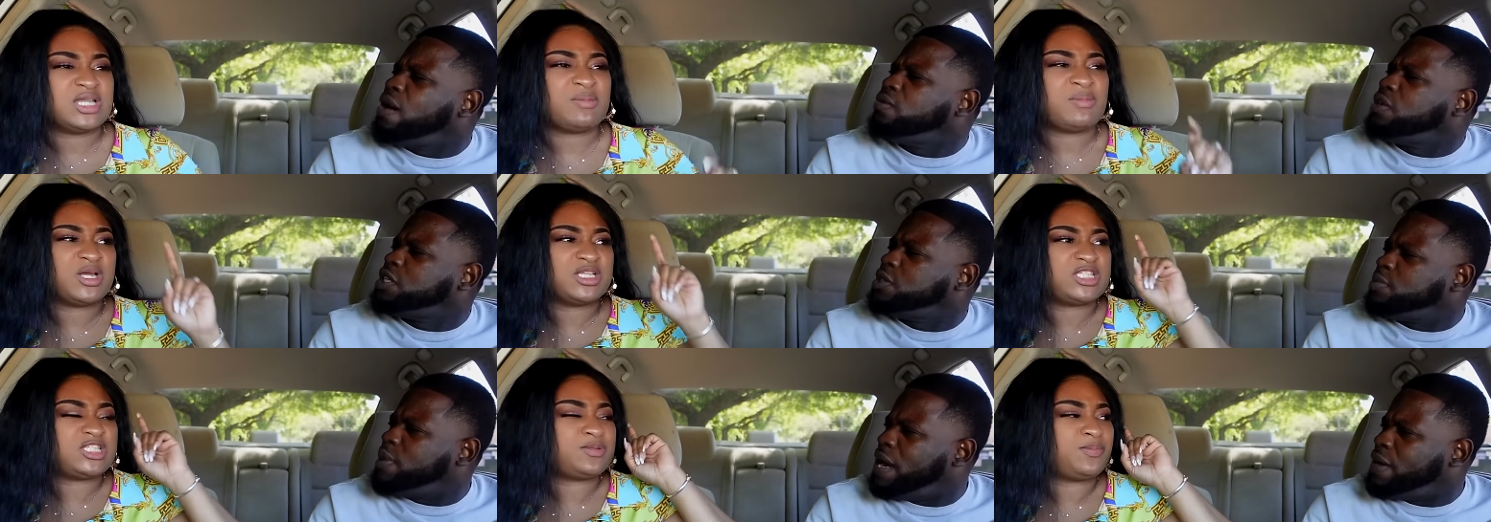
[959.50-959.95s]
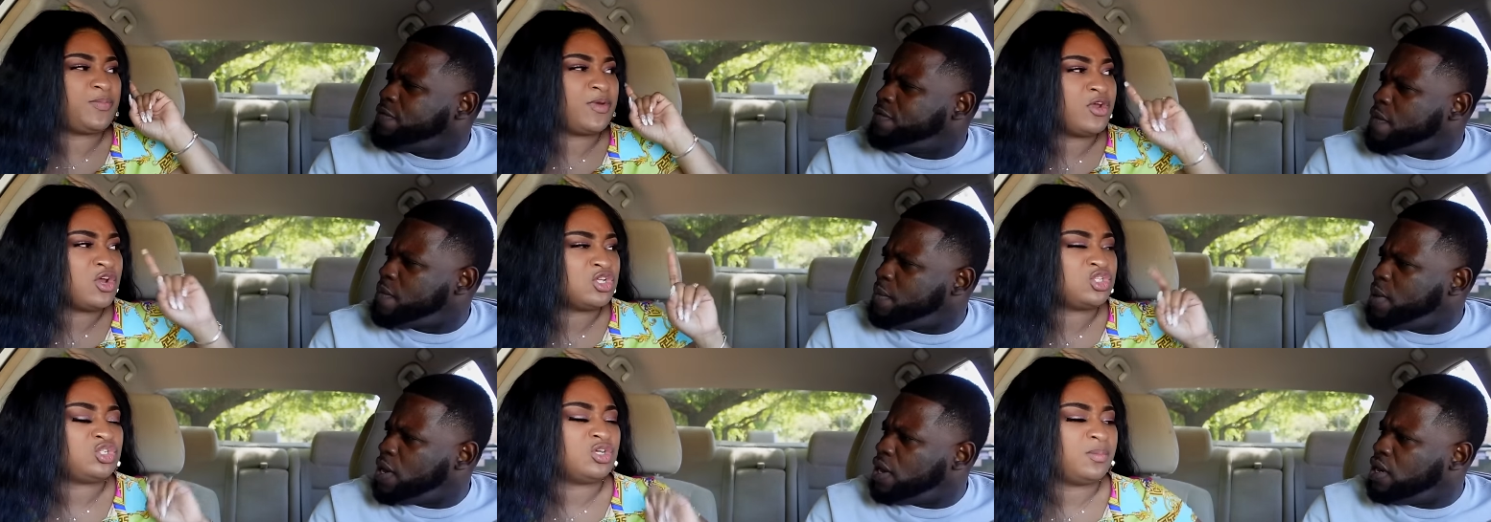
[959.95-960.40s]
Speaker 1: I'm a
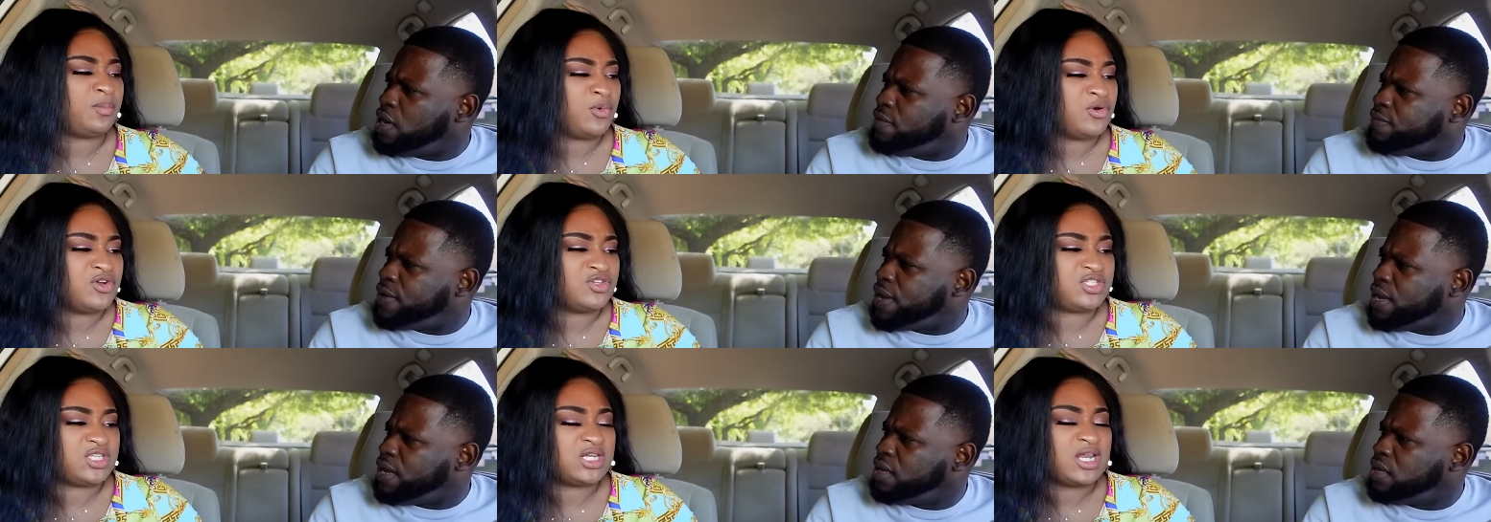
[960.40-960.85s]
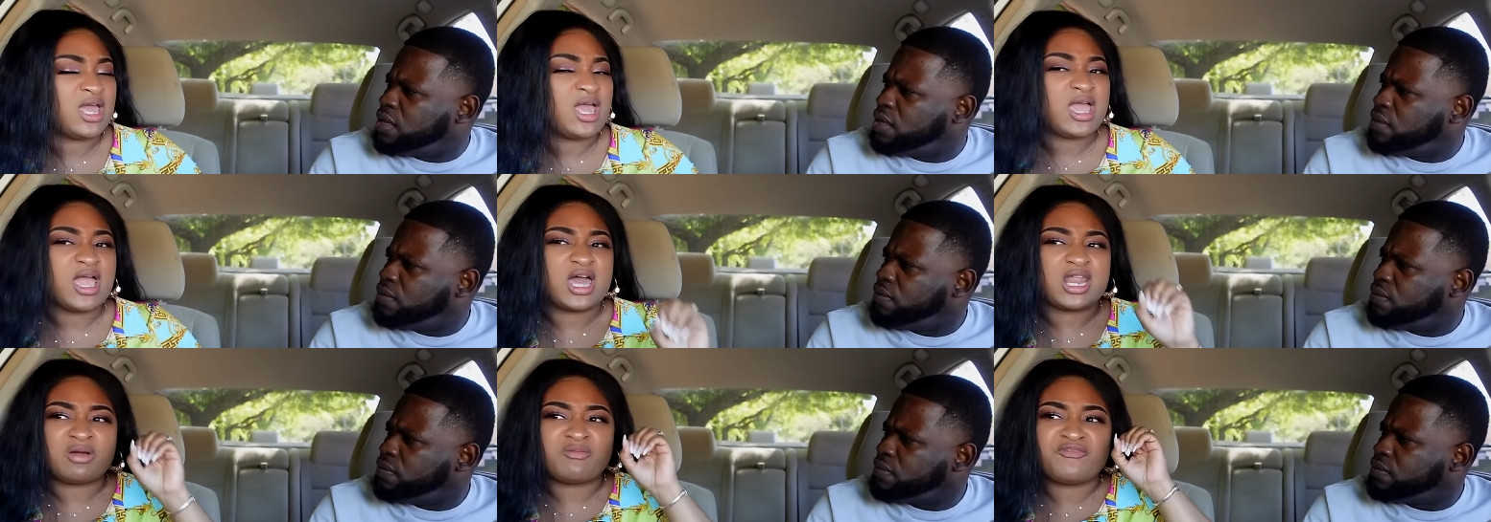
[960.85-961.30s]
spiritual me, person
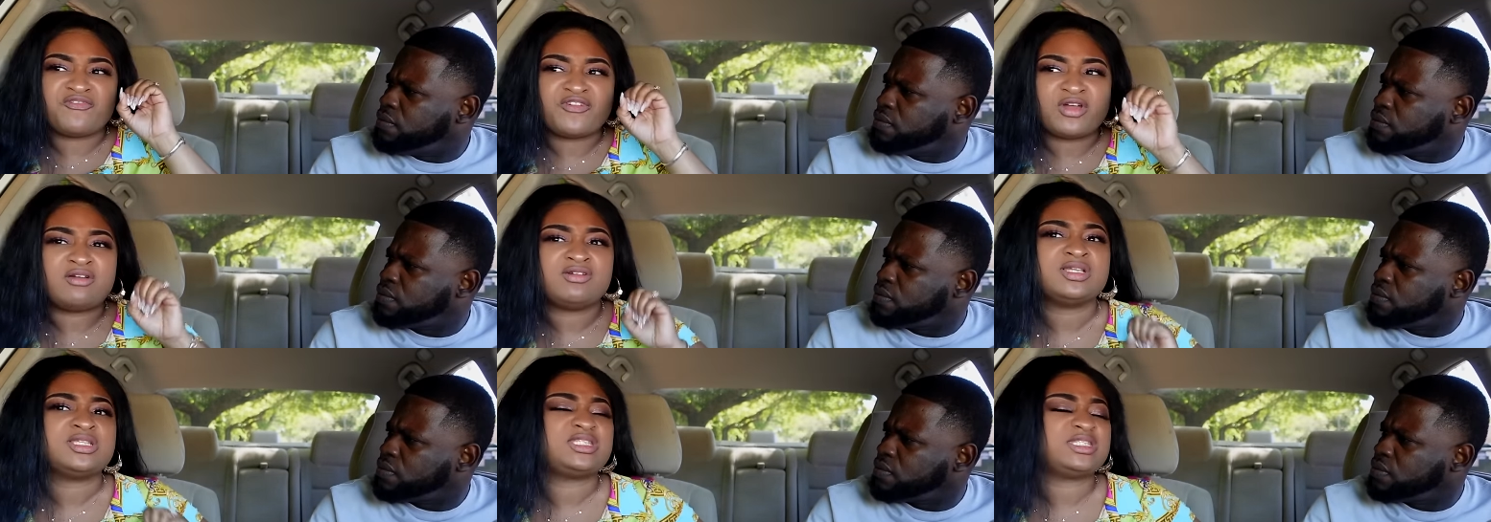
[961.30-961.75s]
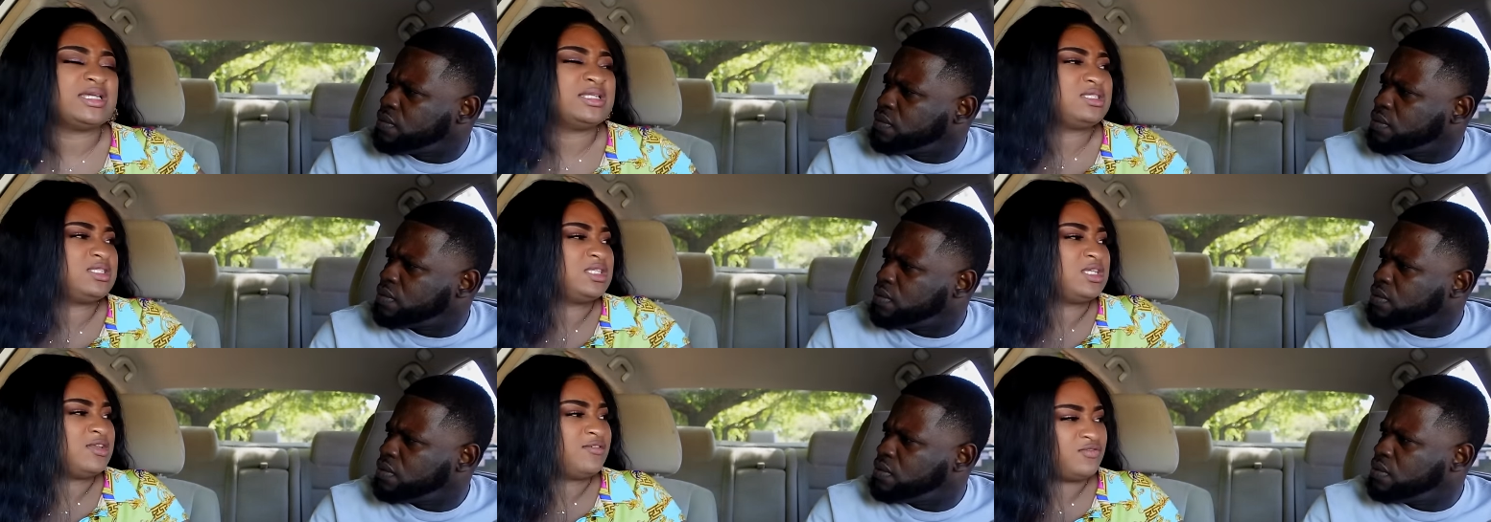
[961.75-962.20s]
and I'm very
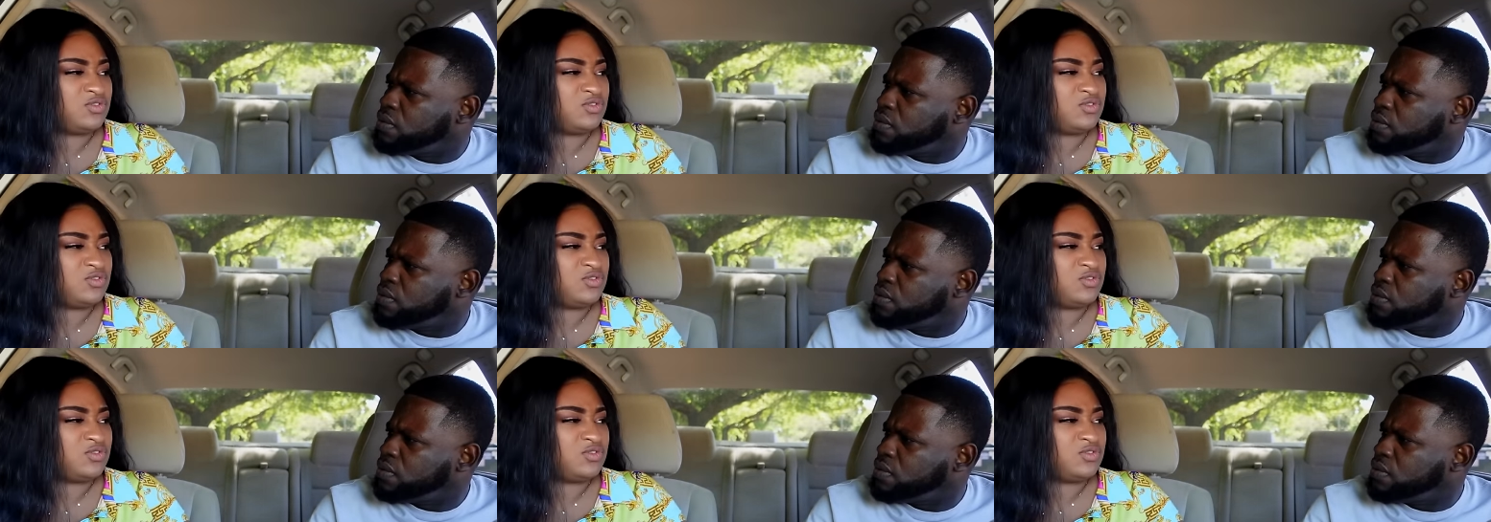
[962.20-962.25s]
sensitive